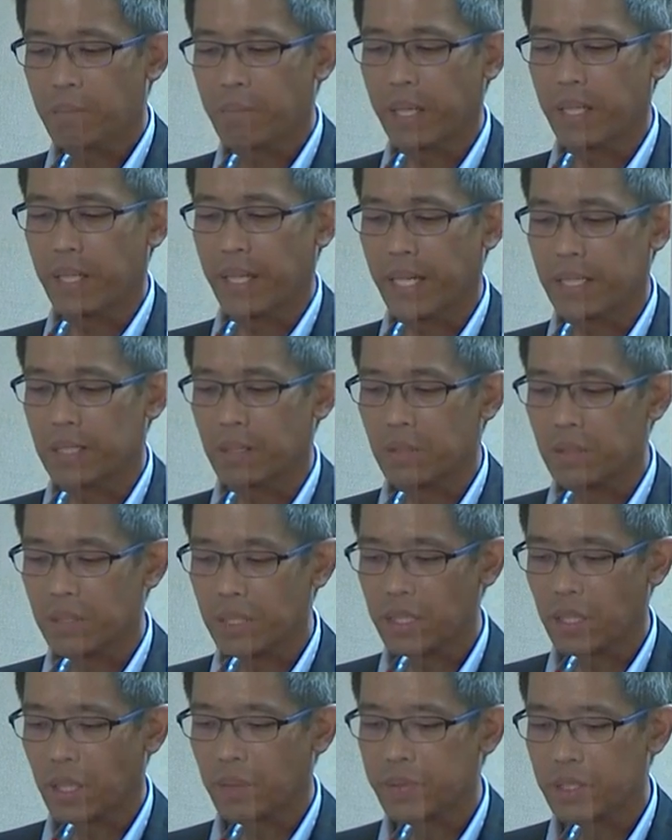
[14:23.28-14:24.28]
but has
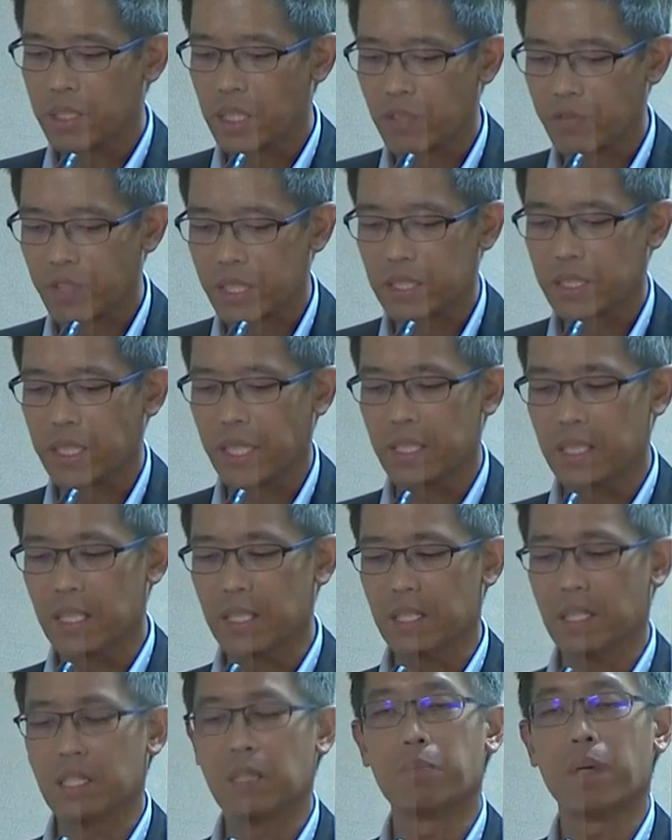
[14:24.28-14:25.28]
only observer
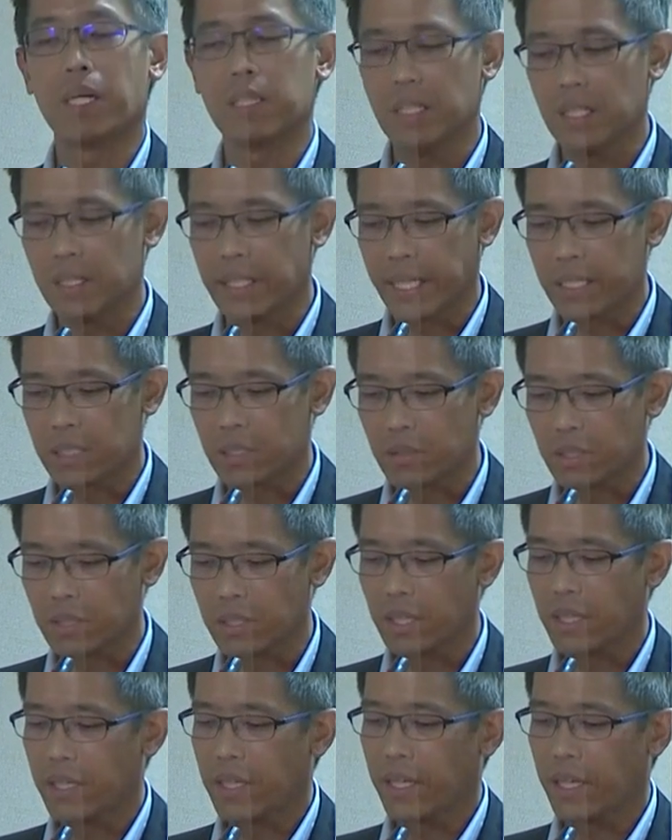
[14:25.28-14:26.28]
status on the
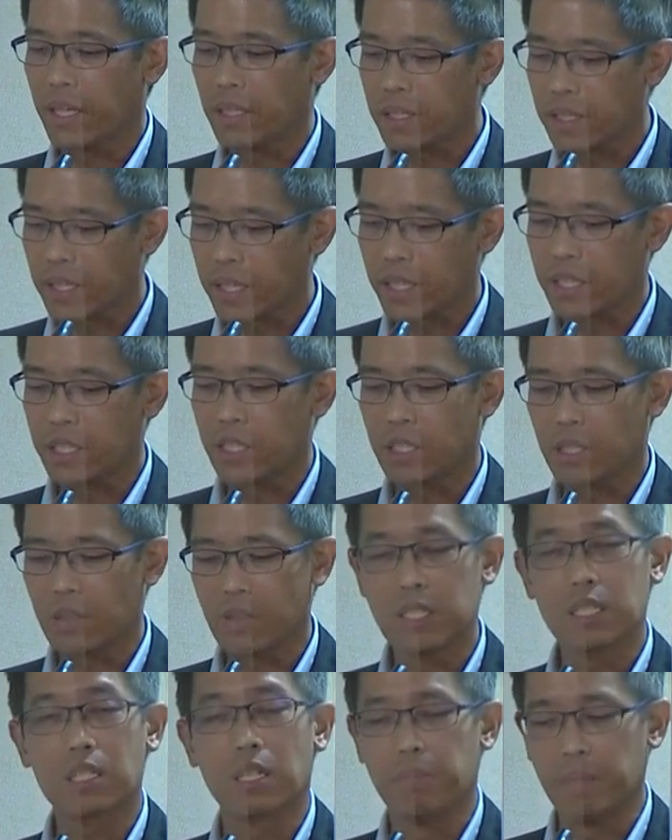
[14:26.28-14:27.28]
Multilateral Healthcare
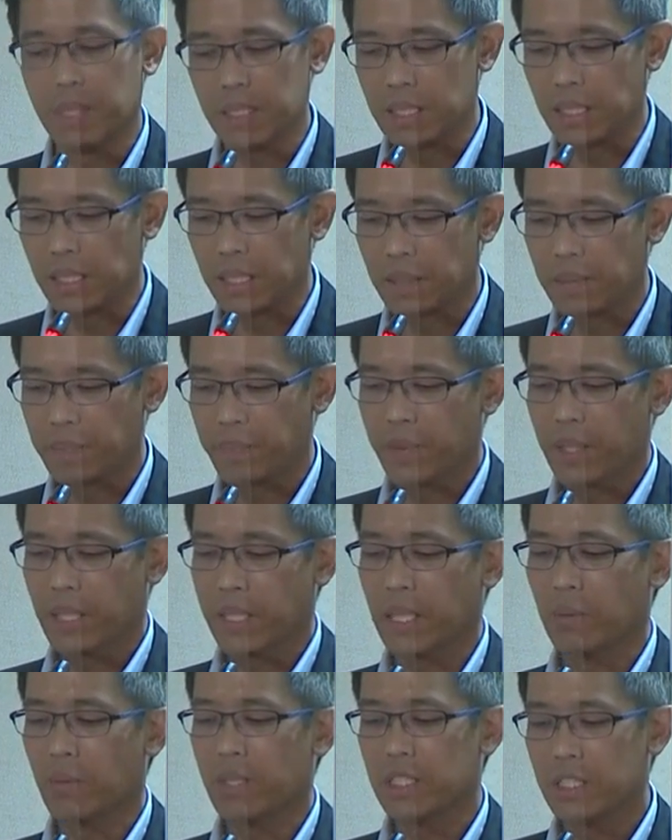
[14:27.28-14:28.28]
Insurance Committee
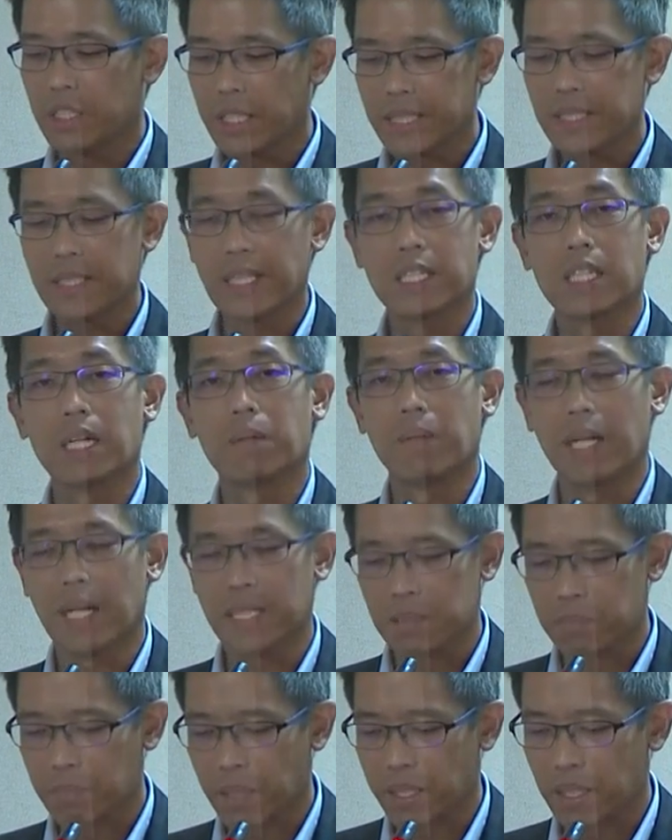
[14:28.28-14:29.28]
that was just set up
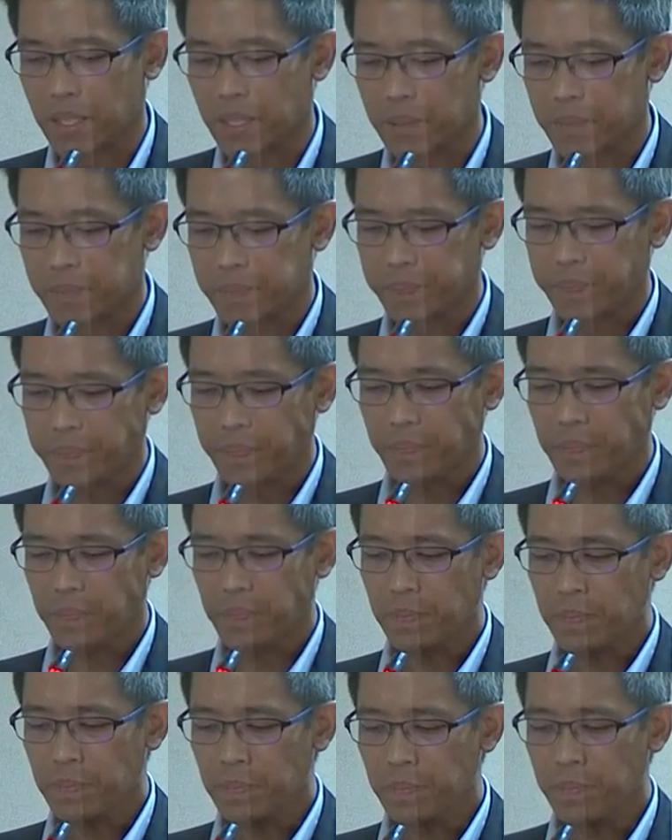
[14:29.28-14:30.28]
last month.
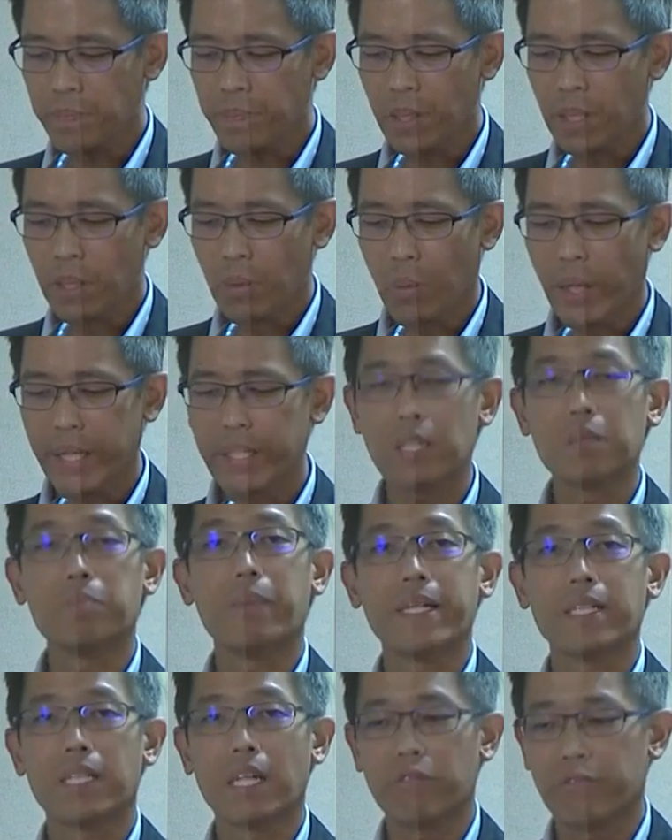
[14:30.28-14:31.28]
Why not
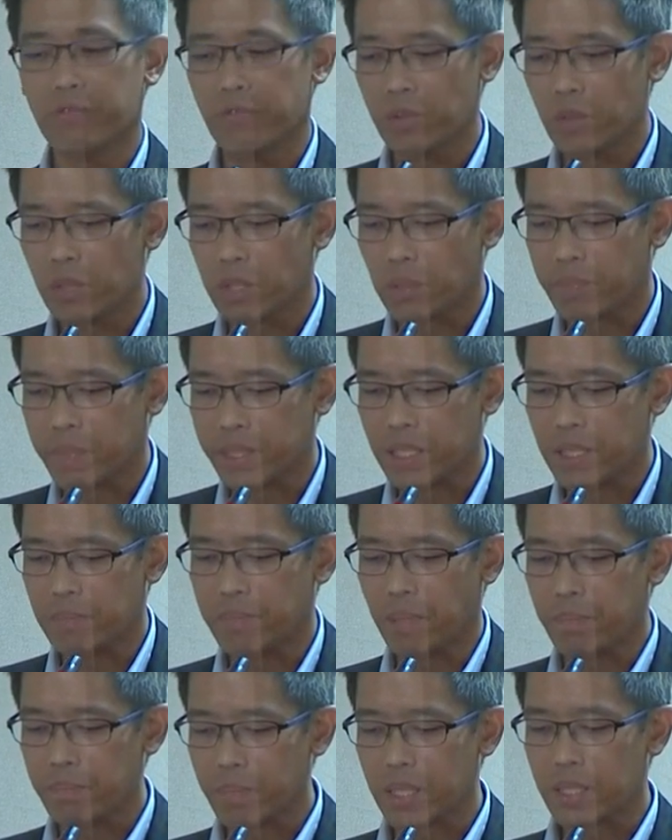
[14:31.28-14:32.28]
make them full committee
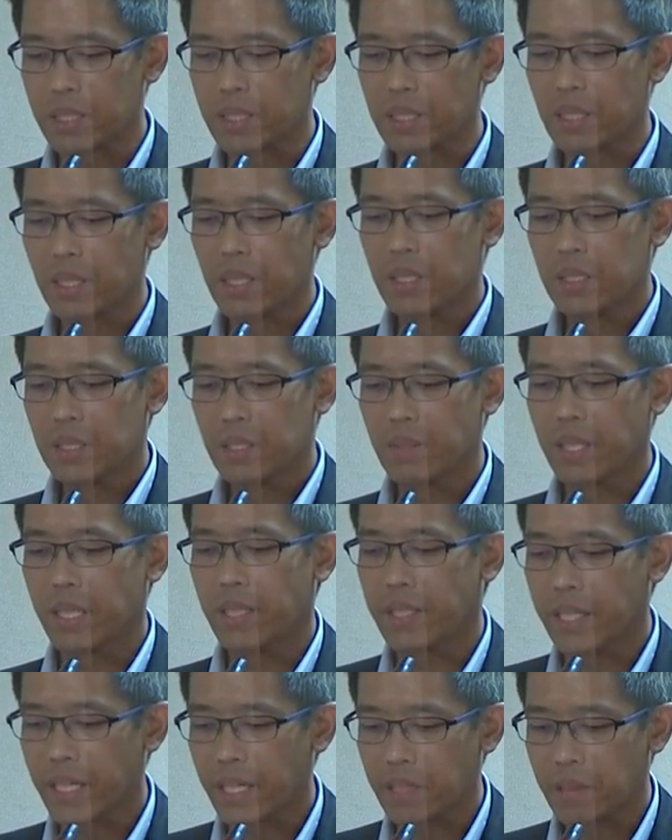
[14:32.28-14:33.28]
members so
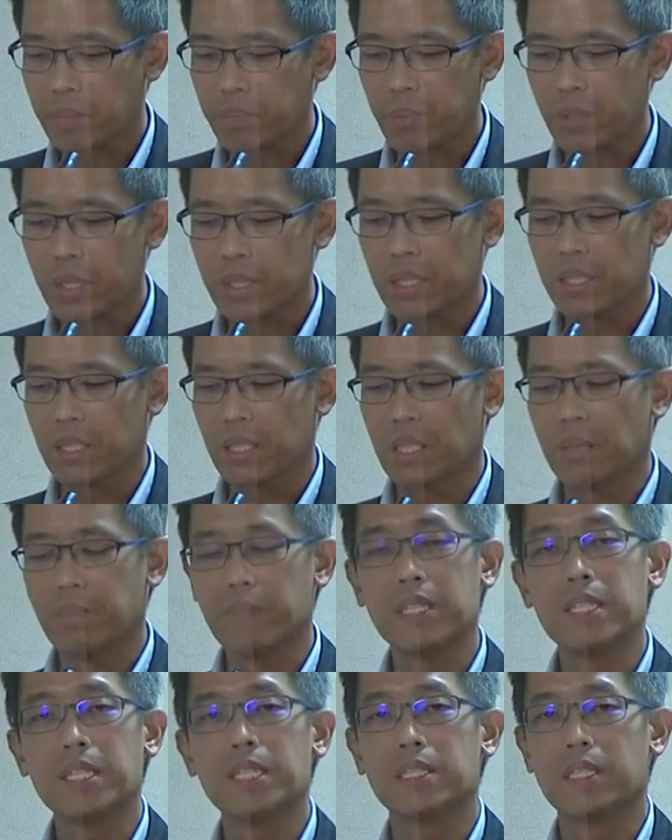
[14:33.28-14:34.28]
that their inputs in the
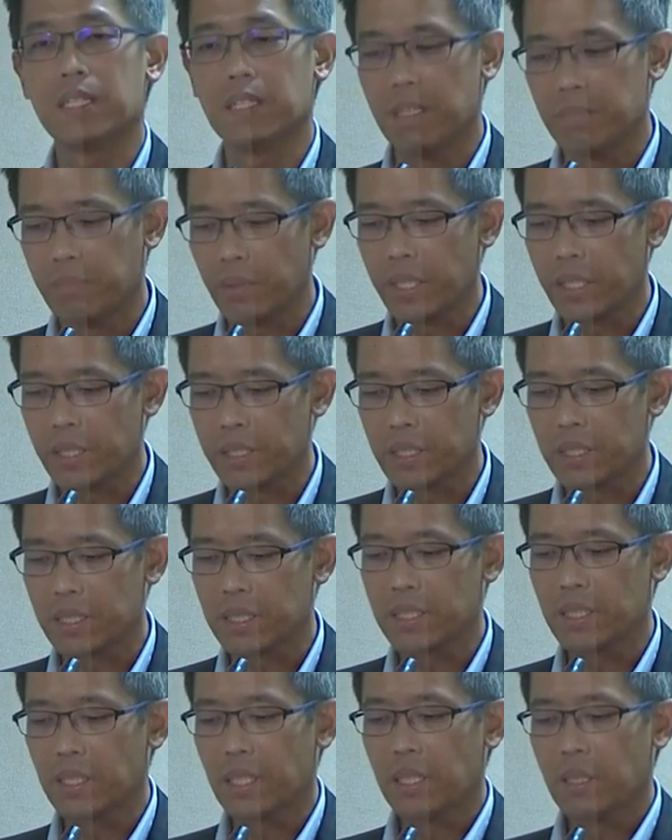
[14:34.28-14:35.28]
committee's
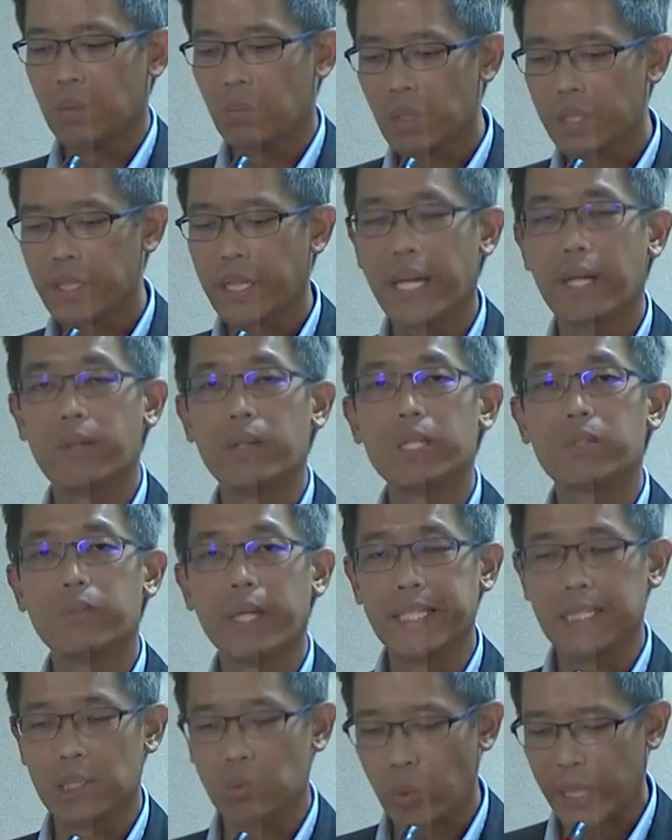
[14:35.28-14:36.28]
deliberations will carry
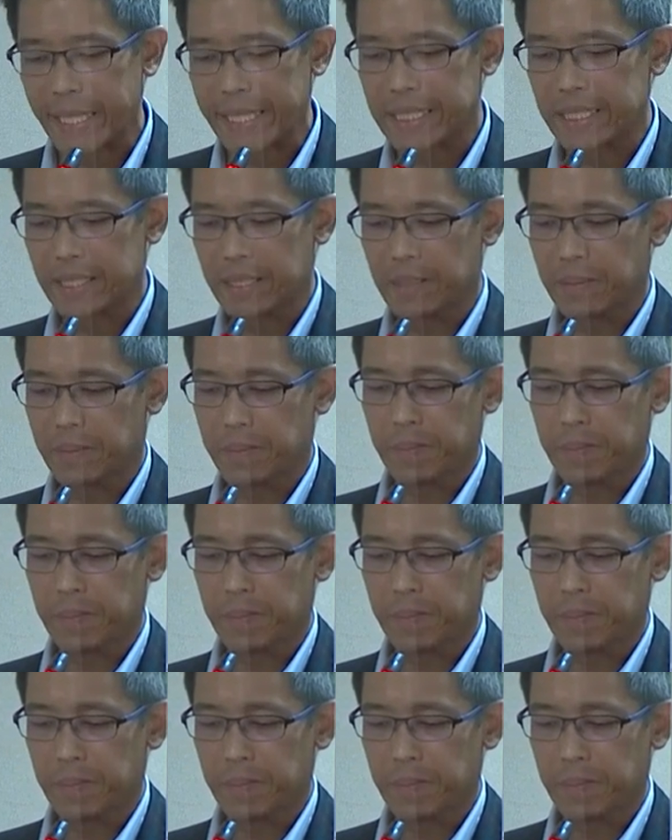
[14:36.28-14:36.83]
greater weight?